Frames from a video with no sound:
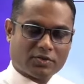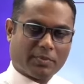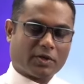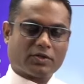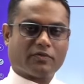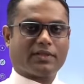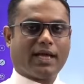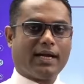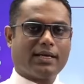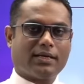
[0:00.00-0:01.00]
So because of
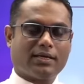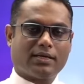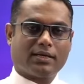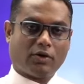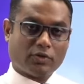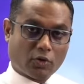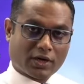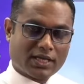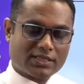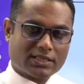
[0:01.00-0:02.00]
that, now the
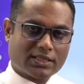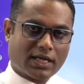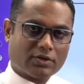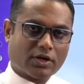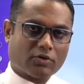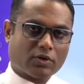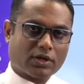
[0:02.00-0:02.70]
organization that you are